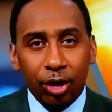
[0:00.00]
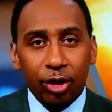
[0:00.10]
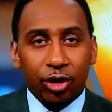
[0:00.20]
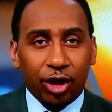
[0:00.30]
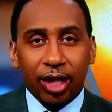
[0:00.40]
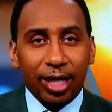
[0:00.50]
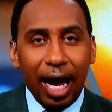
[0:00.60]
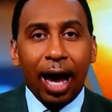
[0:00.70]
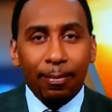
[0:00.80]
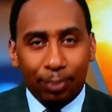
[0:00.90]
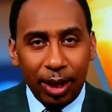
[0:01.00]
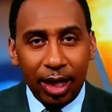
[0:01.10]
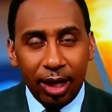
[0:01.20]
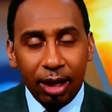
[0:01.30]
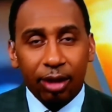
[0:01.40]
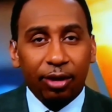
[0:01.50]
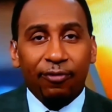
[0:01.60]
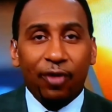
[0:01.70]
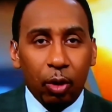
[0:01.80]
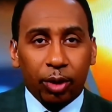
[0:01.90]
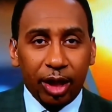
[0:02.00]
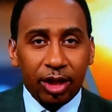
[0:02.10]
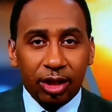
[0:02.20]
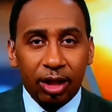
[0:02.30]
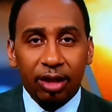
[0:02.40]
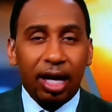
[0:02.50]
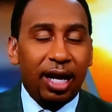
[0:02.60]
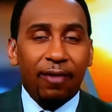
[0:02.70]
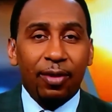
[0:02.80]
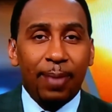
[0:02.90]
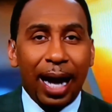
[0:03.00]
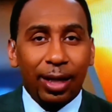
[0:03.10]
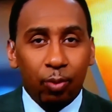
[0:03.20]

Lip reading: should not be the focus that everybody